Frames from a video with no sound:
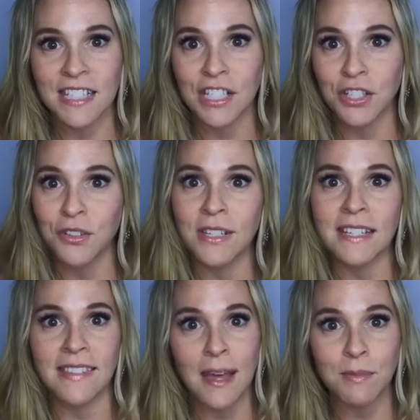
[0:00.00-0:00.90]
and you
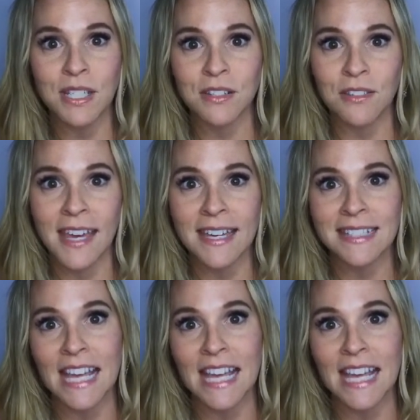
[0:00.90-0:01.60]
need them to do this